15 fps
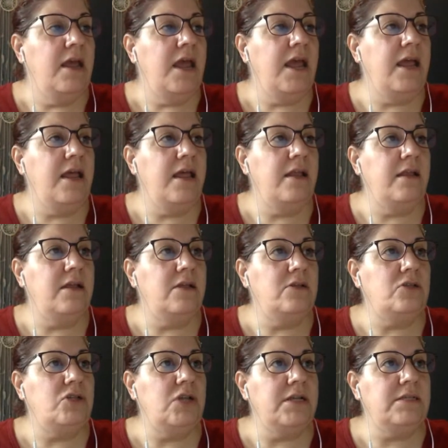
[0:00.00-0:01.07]
And
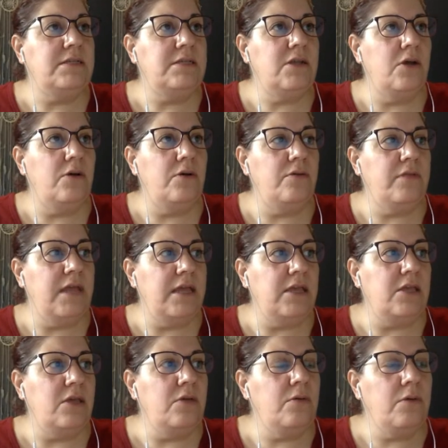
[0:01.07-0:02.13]
just so that
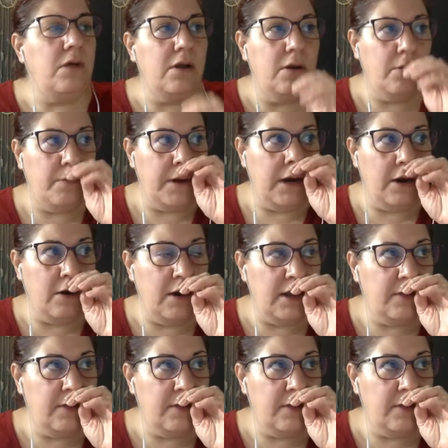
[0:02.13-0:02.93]
you are aware,